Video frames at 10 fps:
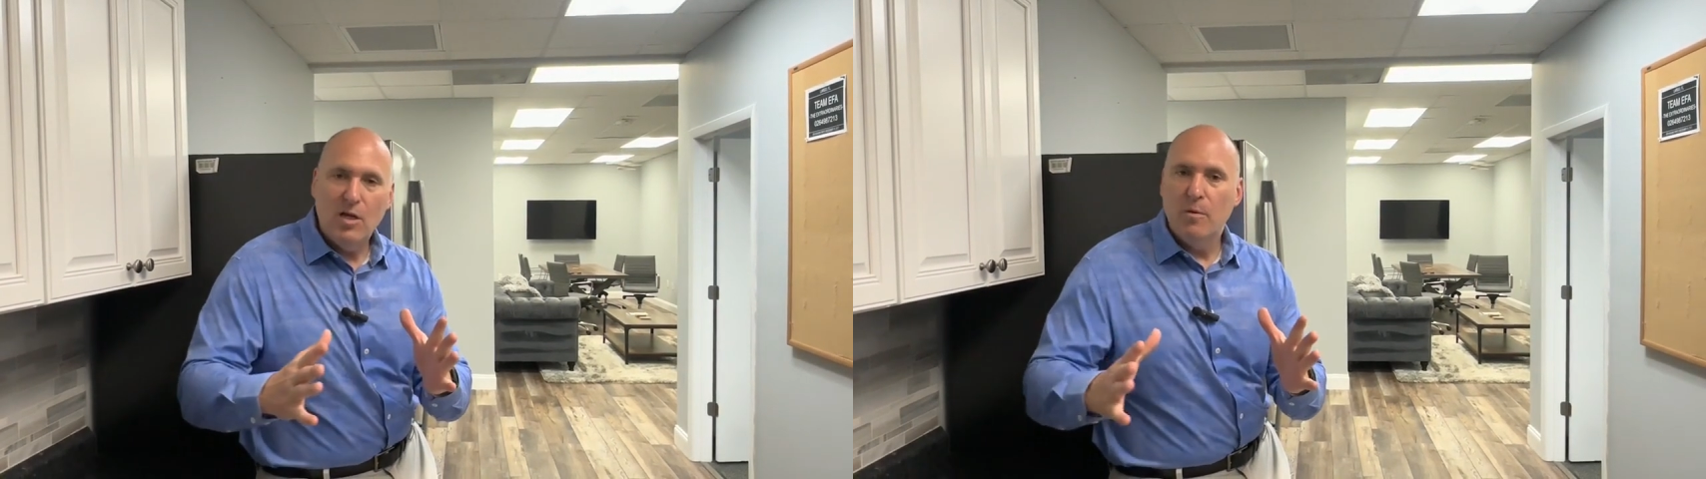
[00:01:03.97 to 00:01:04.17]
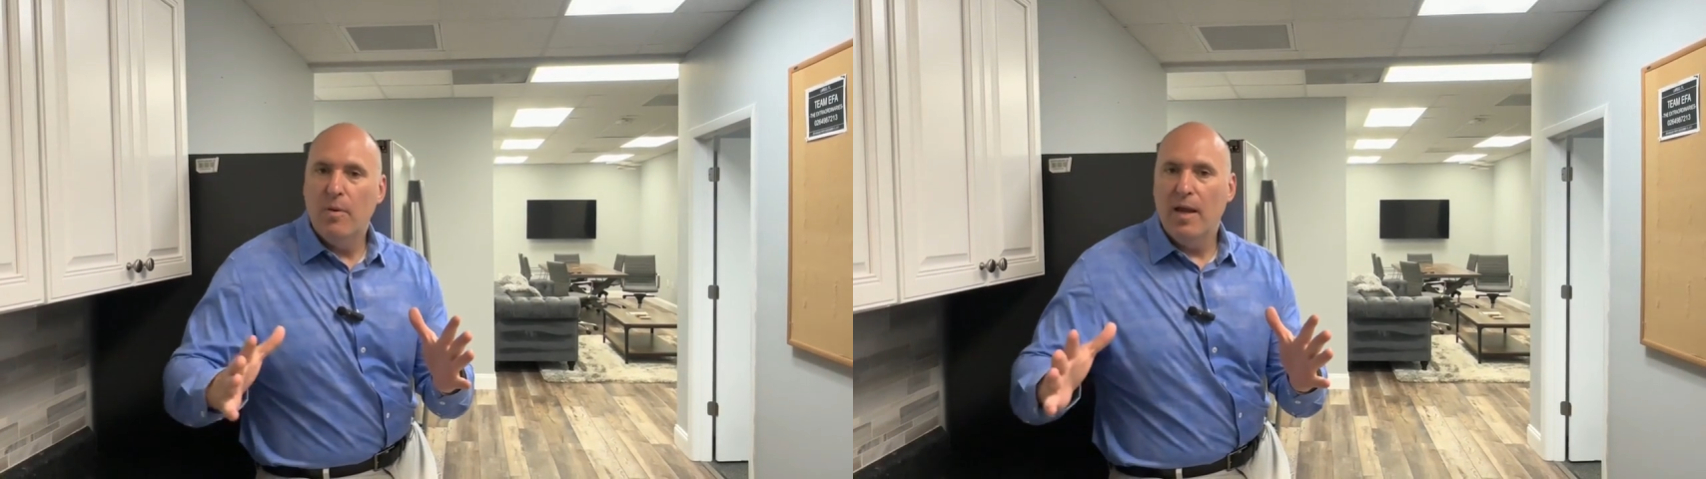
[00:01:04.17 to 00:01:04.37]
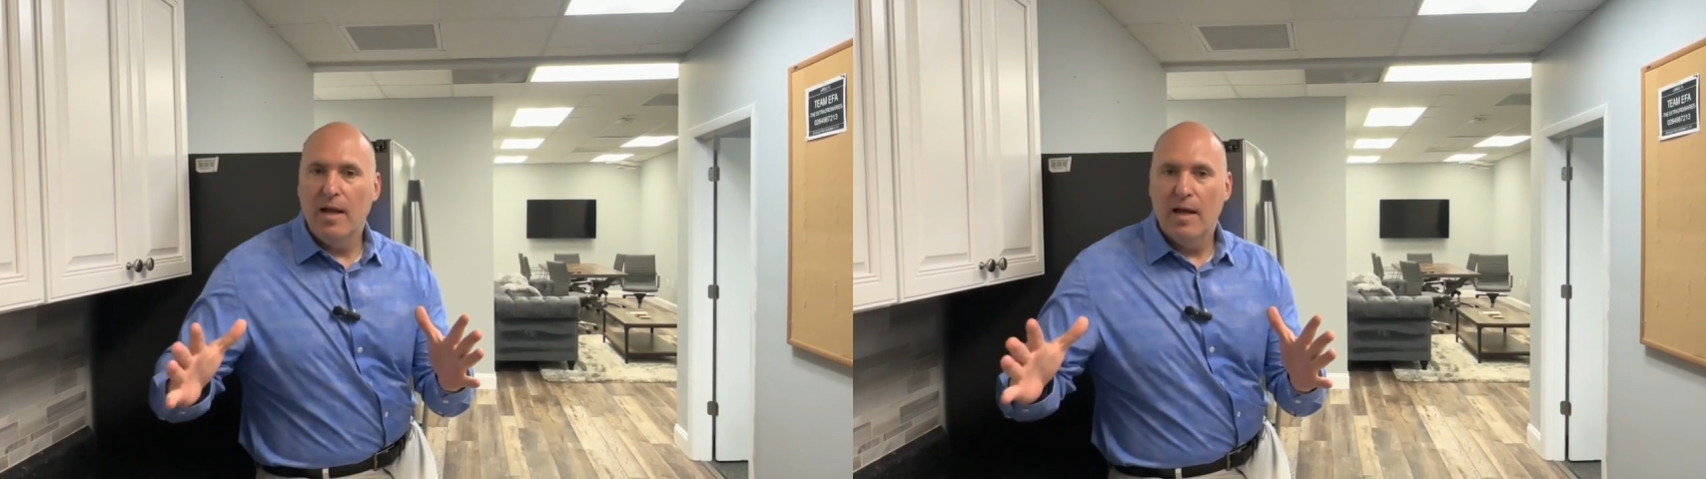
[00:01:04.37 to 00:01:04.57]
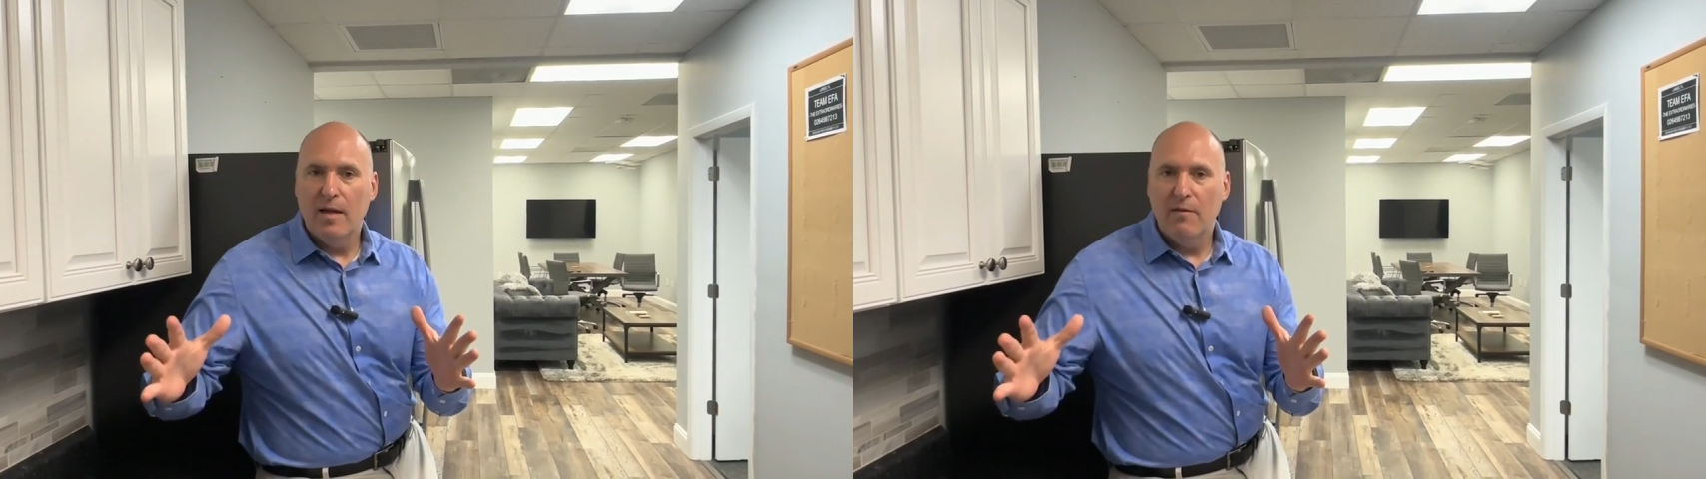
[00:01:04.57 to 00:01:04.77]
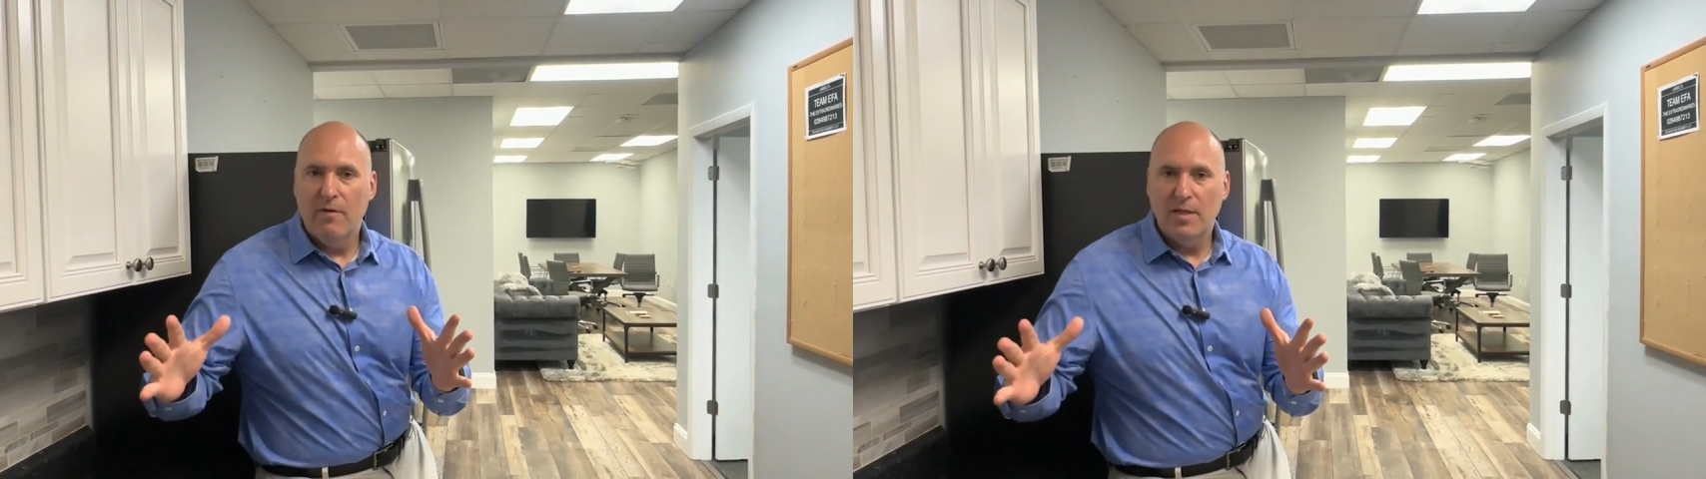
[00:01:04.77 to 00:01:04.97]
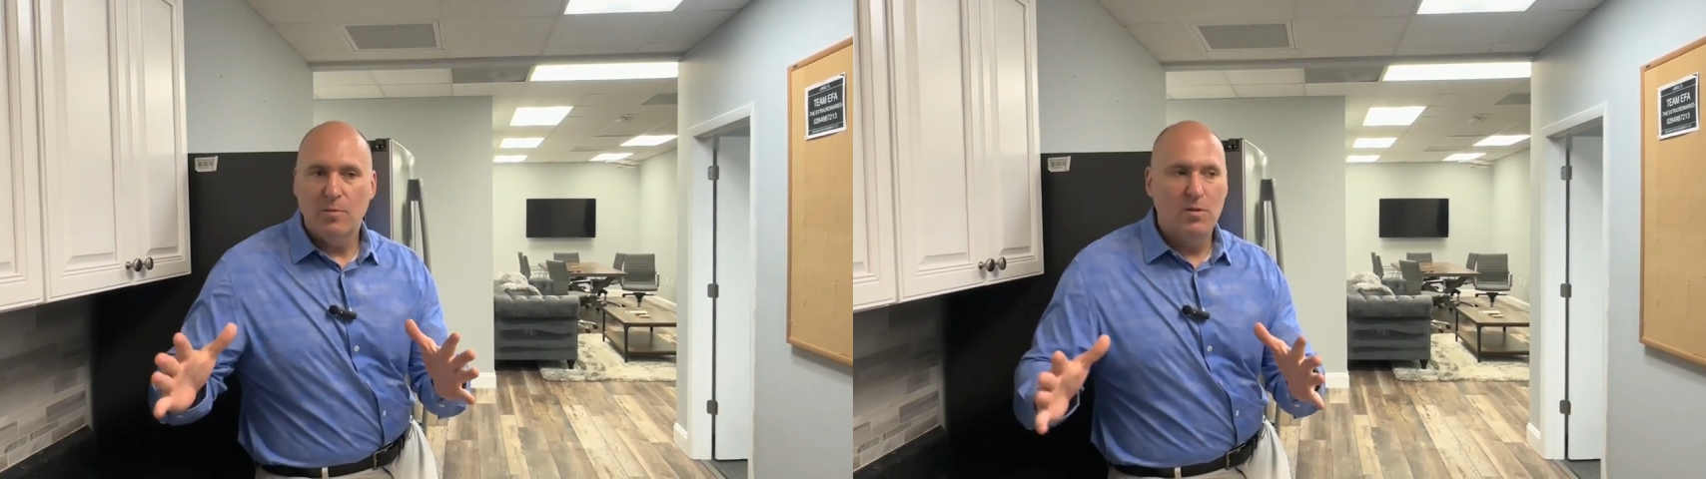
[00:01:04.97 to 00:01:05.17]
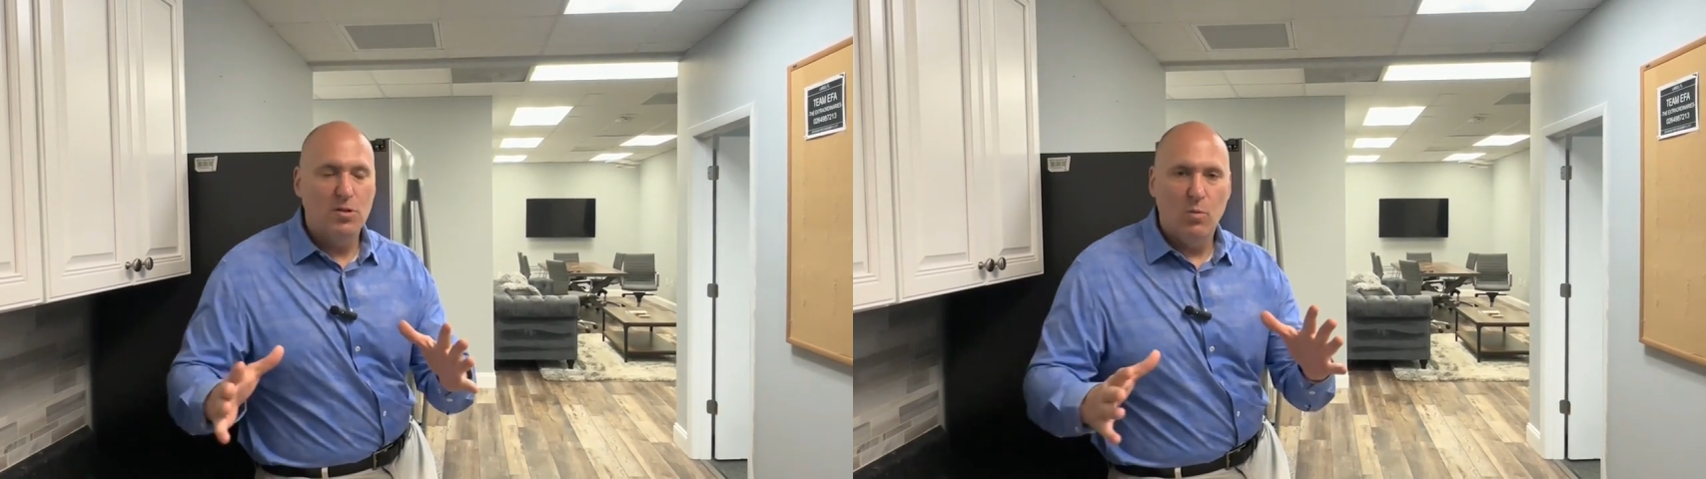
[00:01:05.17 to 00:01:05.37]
you're paying on investments,